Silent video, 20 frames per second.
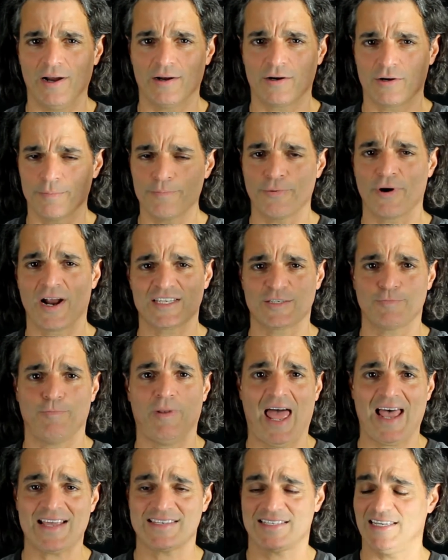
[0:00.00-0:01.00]
compressed
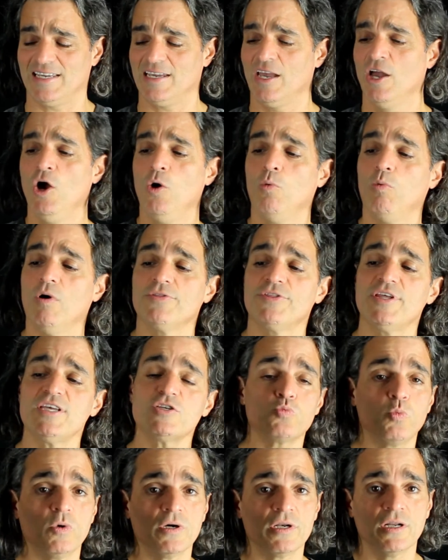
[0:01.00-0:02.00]
plastic, while
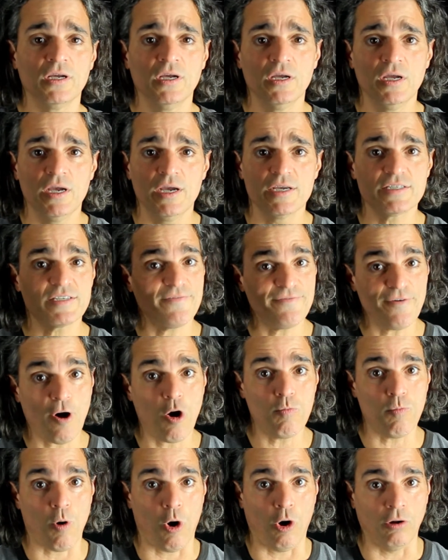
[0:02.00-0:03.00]
this one is a
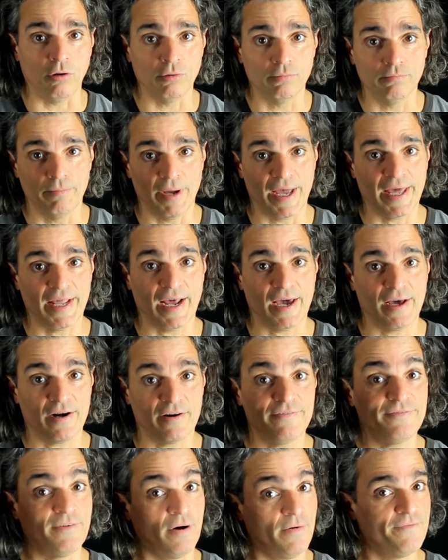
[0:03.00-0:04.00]
foam ball made out
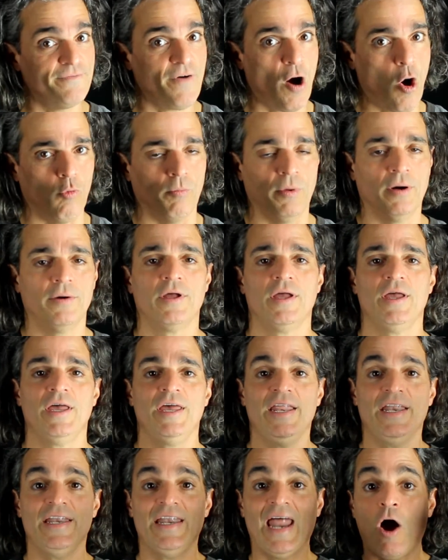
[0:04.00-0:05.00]
of foam.
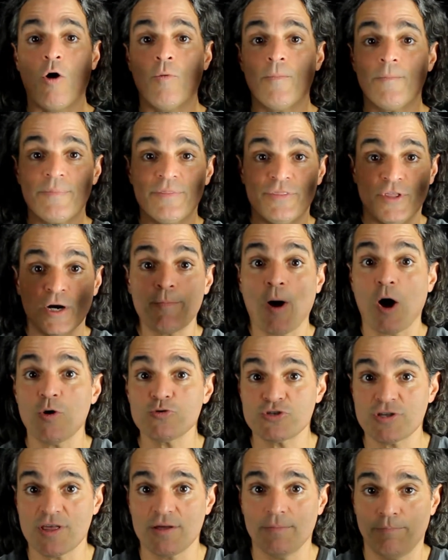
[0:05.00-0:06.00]
Now, they're
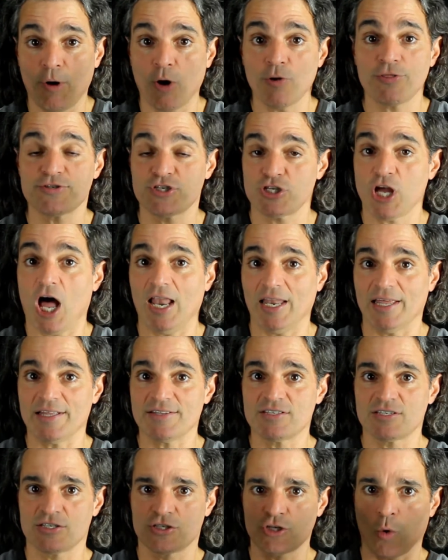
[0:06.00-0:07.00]
both
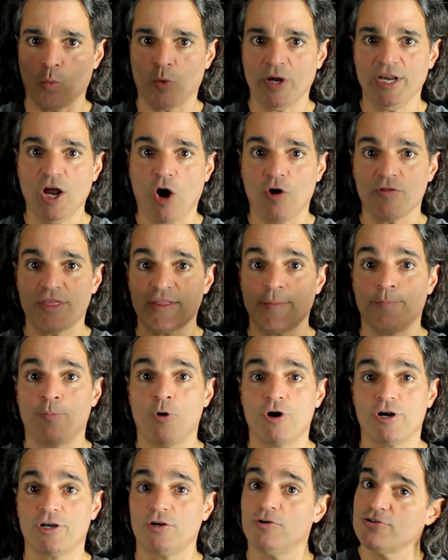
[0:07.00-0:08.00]
solids, so we know that the
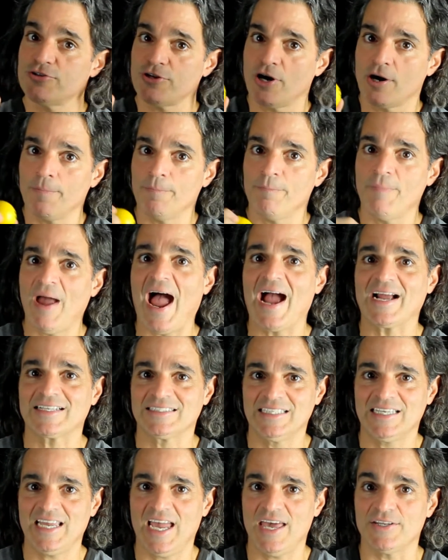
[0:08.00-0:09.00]
particles are packed
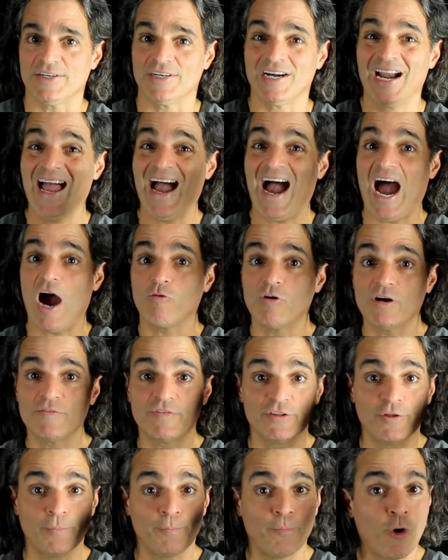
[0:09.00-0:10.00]
together.
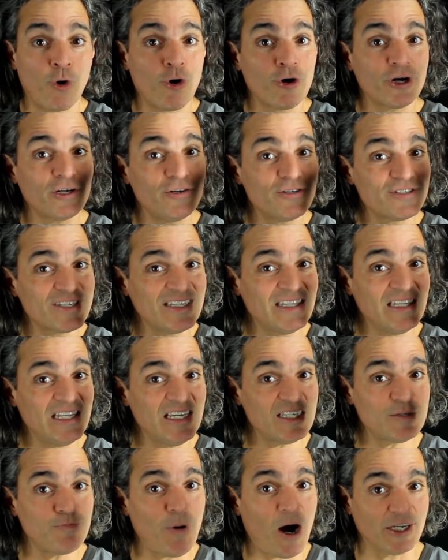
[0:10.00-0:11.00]
However, the particles in
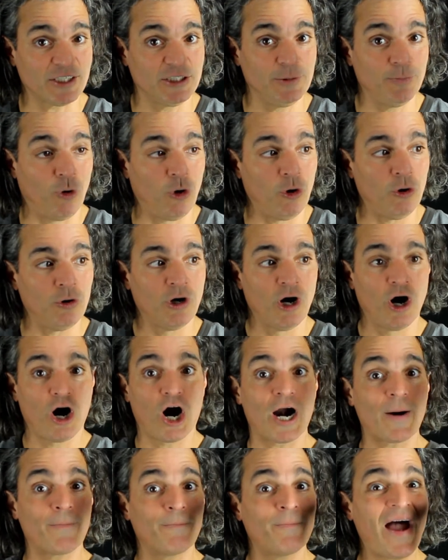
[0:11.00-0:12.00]
this bocce ball
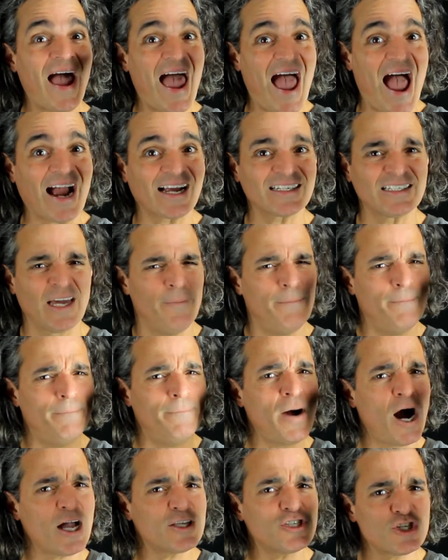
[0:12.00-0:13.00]
are packed
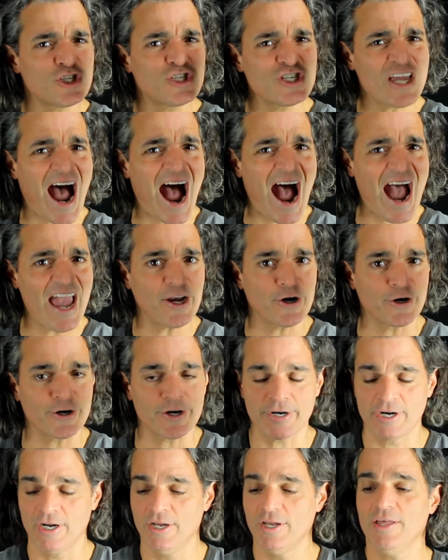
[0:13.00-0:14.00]
much
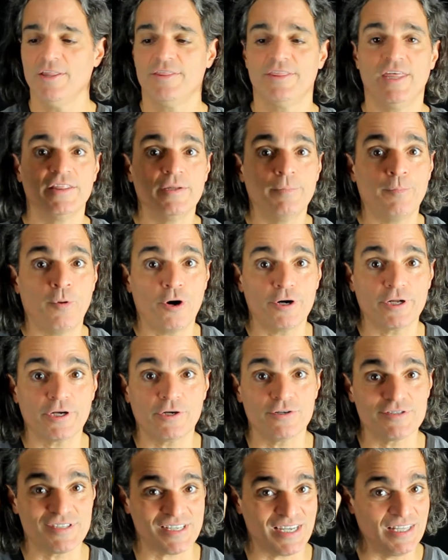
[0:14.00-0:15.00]
tighter than the
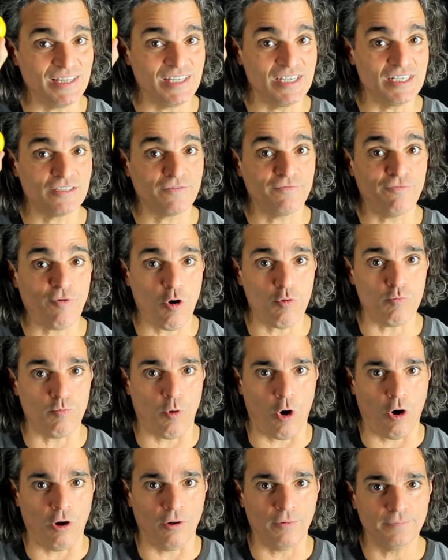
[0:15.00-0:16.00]
particles in this foam
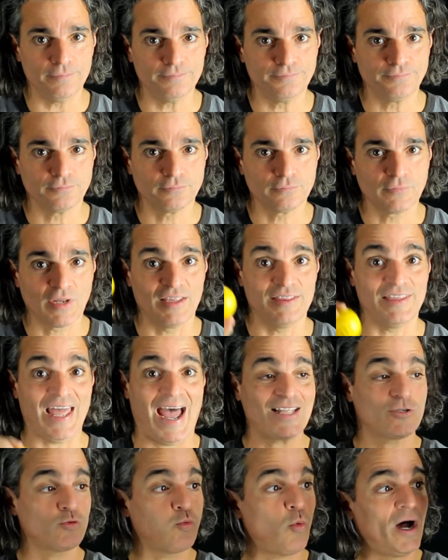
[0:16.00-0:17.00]
ball.
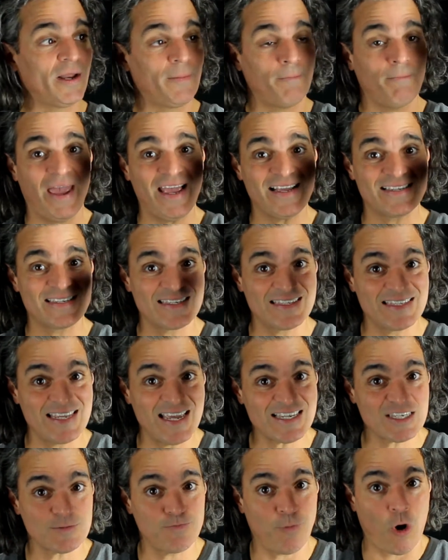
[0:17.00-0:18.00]
That's what makes
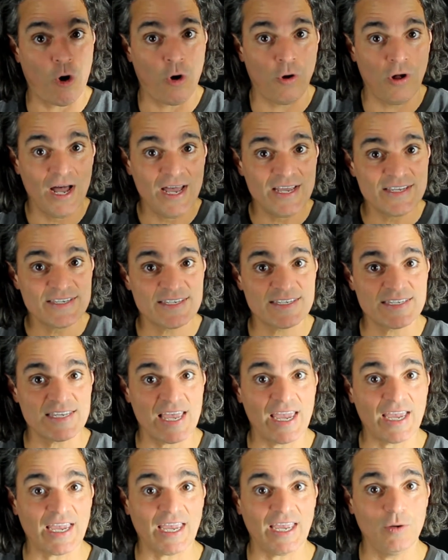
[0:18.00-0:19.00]
this ball
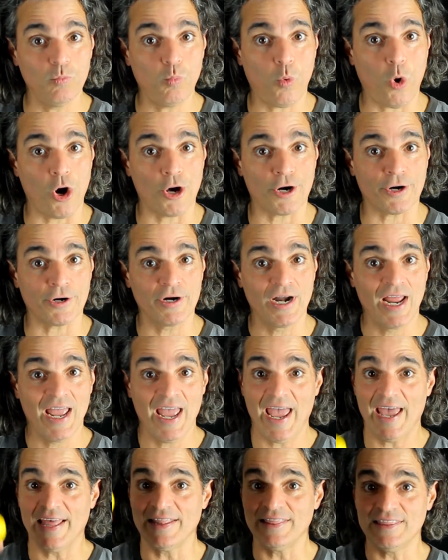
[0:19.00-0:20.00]
sink in water
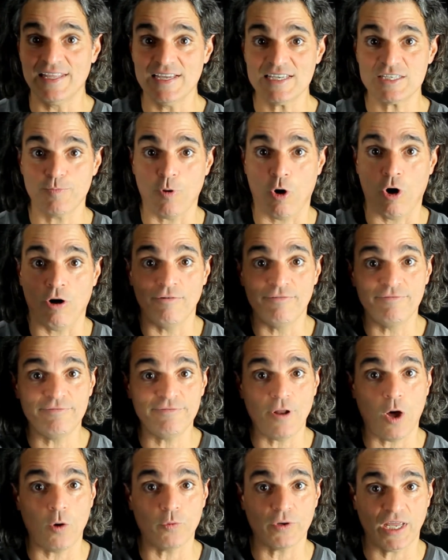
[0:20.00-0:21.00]
and this ball
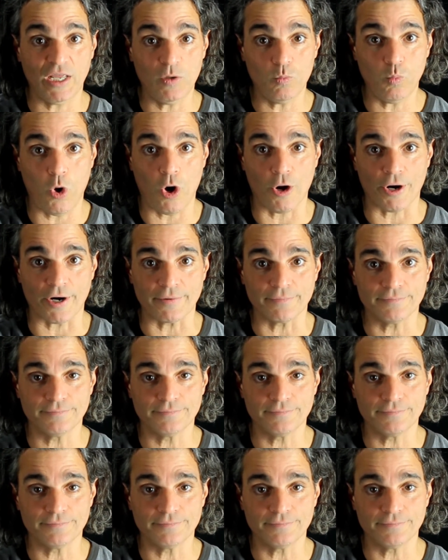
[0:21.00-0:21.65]
float in water.